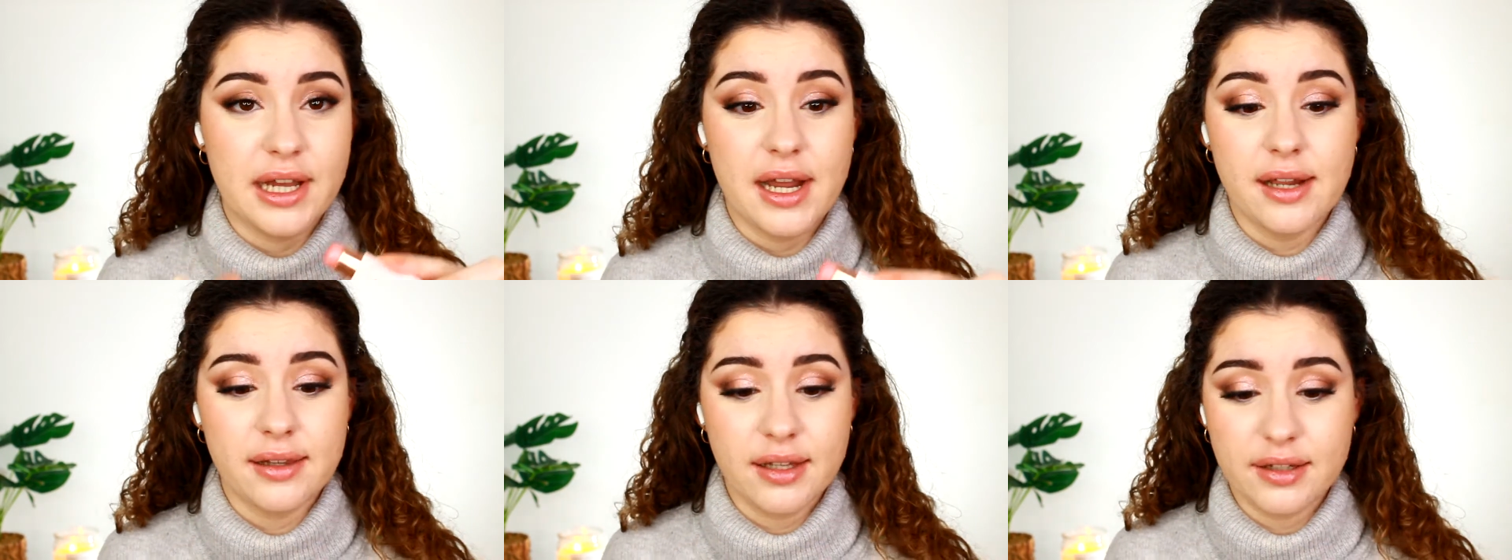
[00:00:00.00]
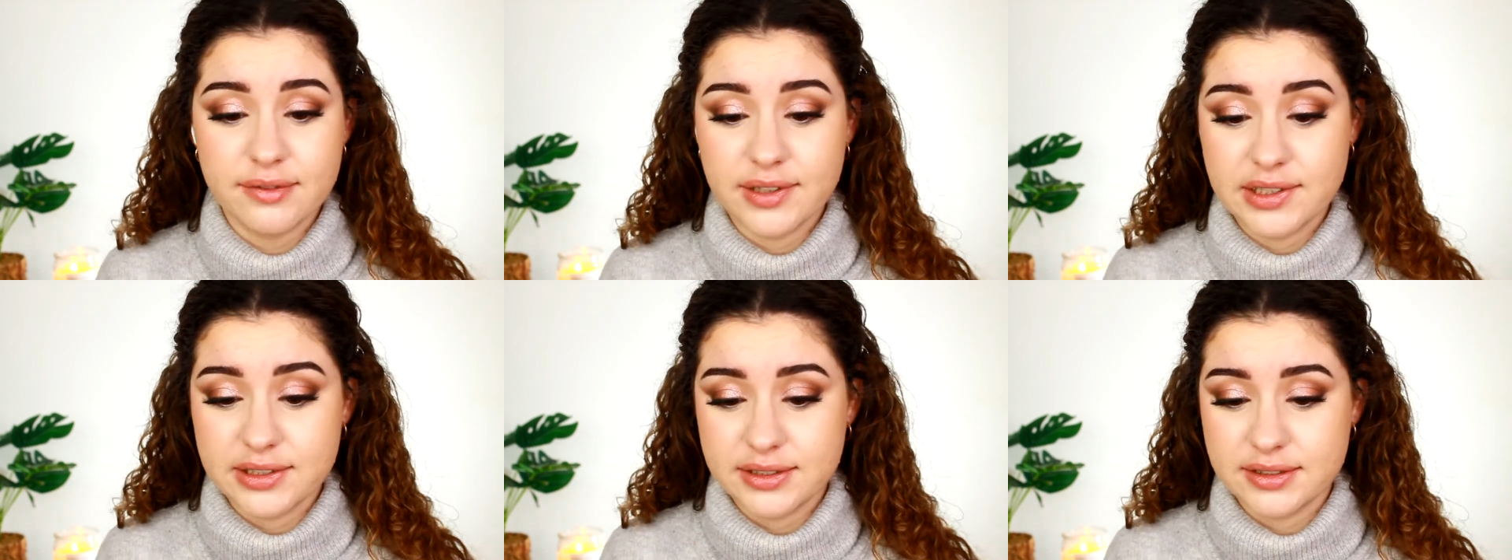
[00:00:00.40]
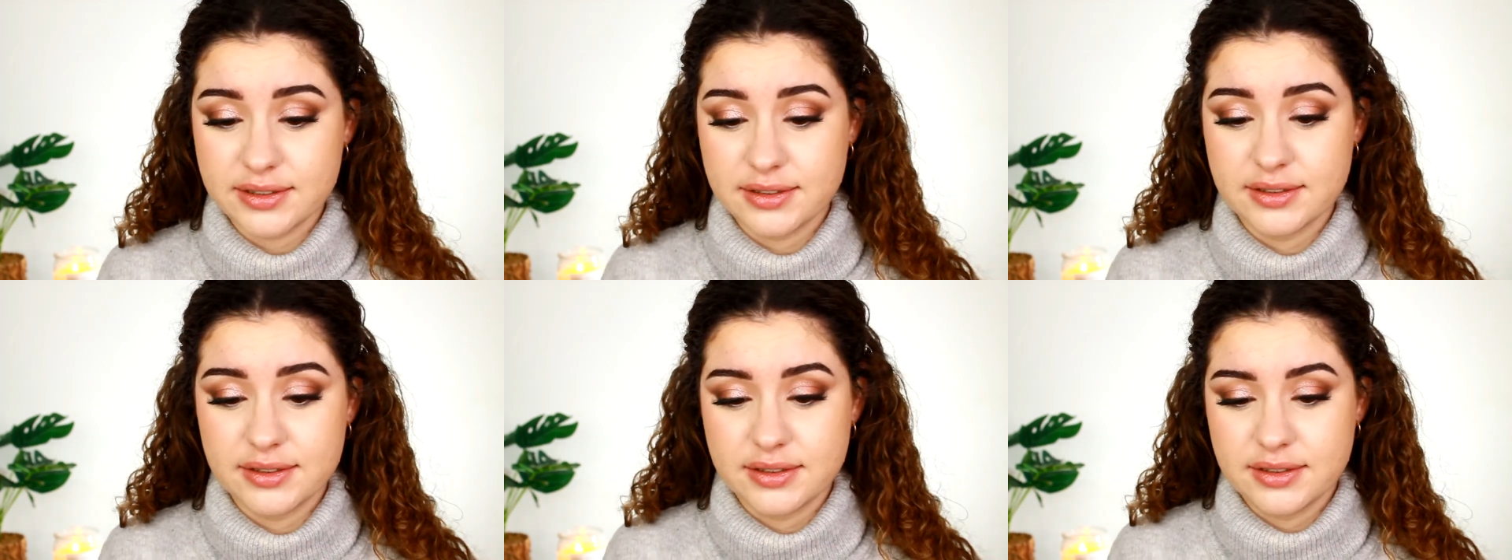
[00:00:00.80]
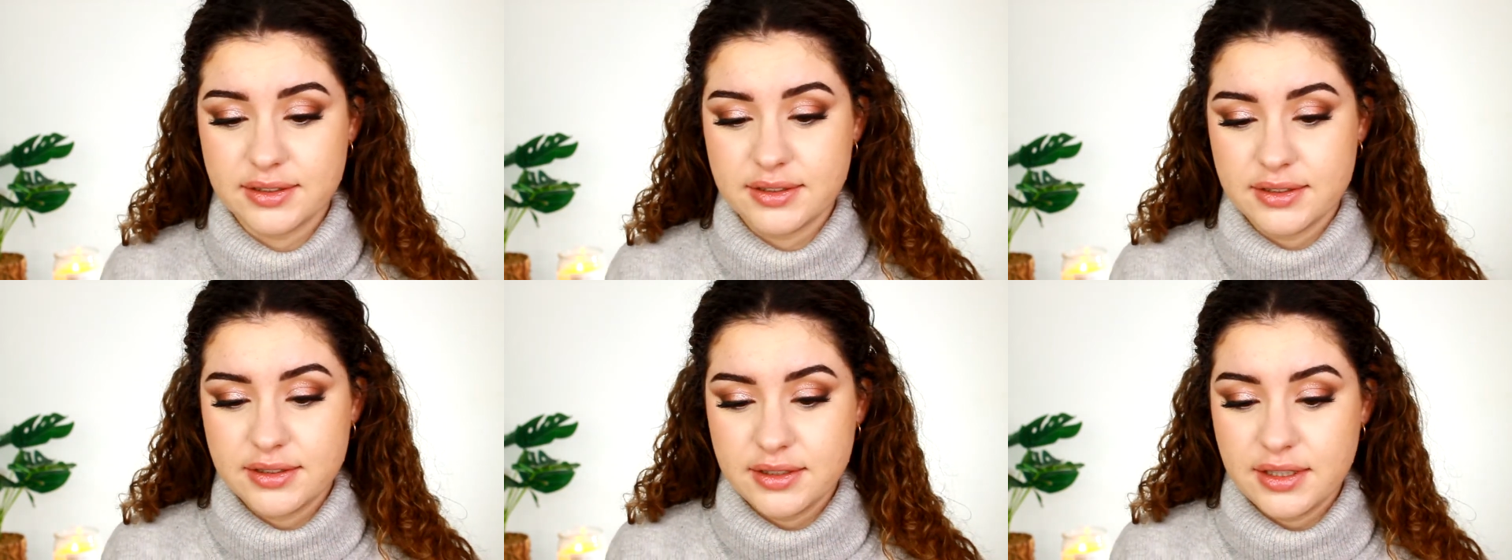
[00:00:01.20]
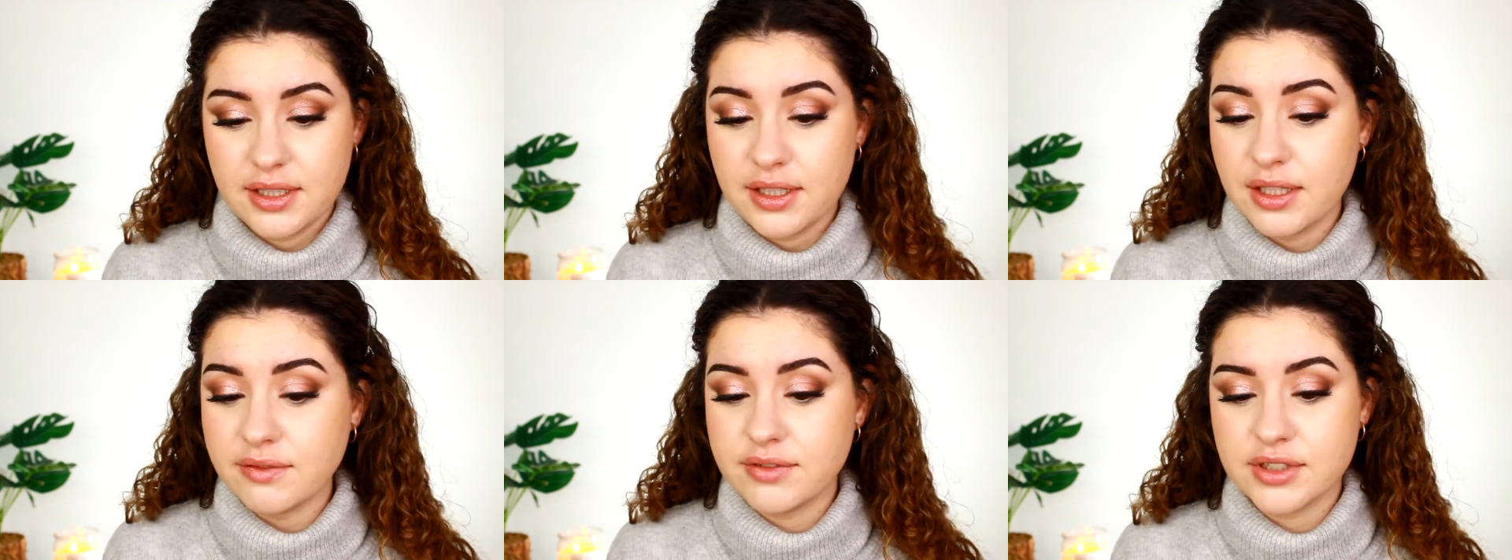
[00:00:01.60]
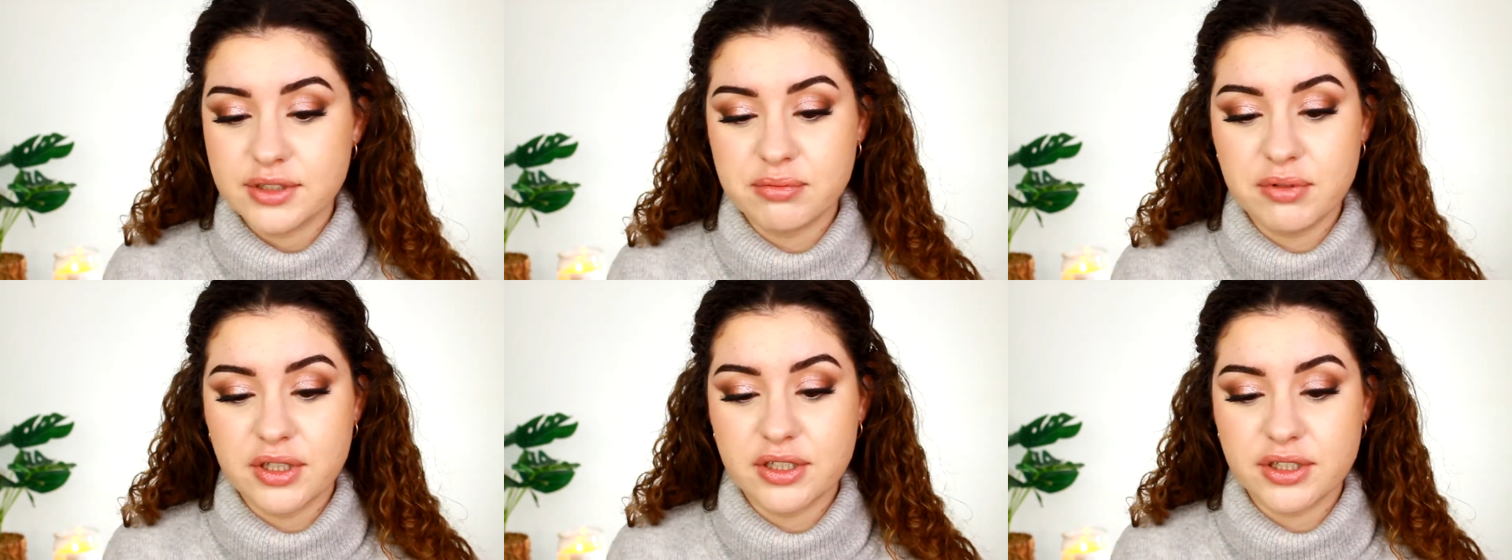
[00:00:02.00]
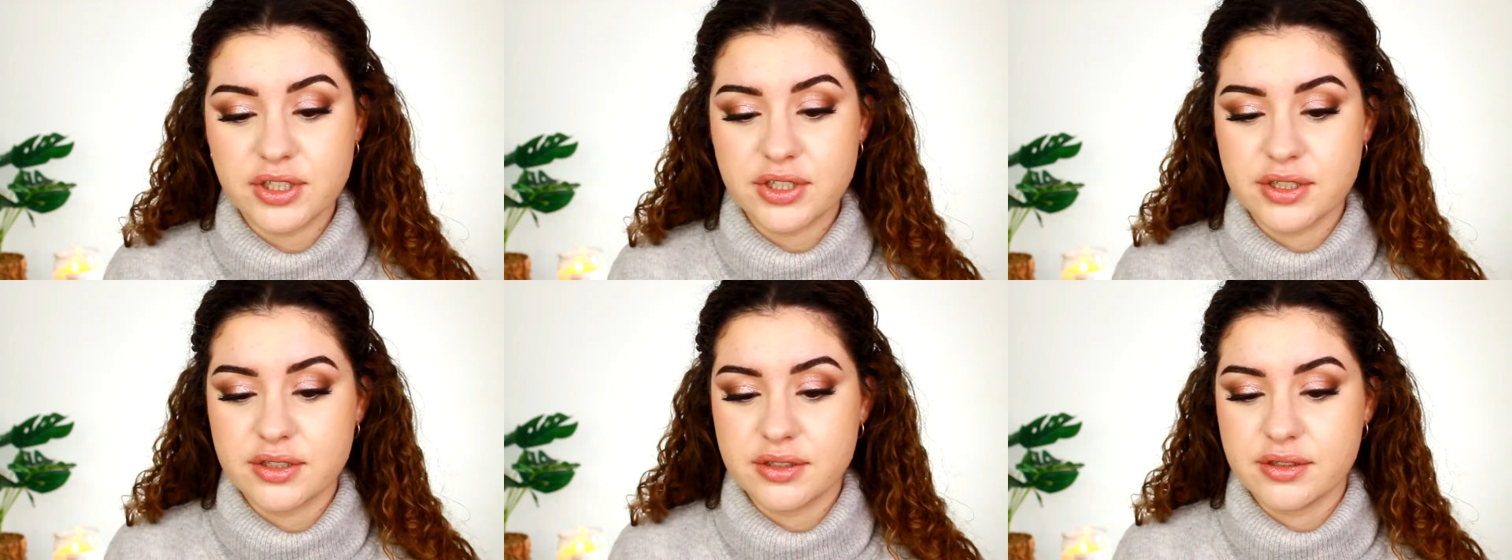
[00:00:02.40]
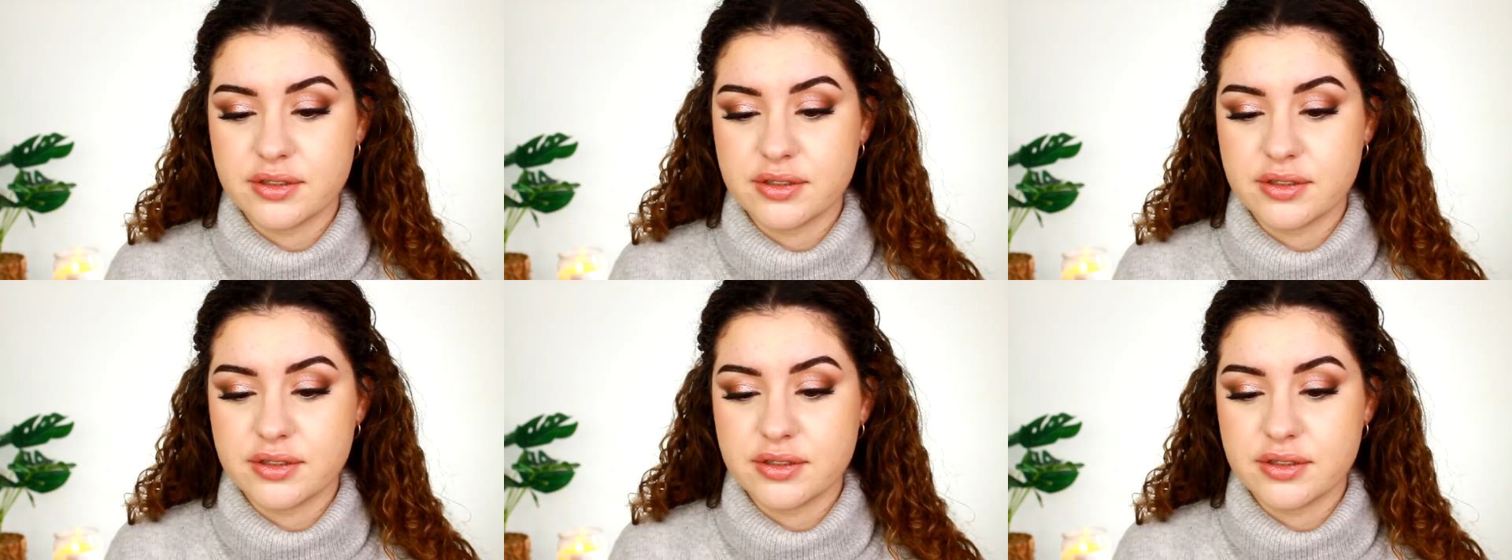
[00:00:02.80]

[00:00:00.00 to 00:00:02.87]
I love it. I love this blush.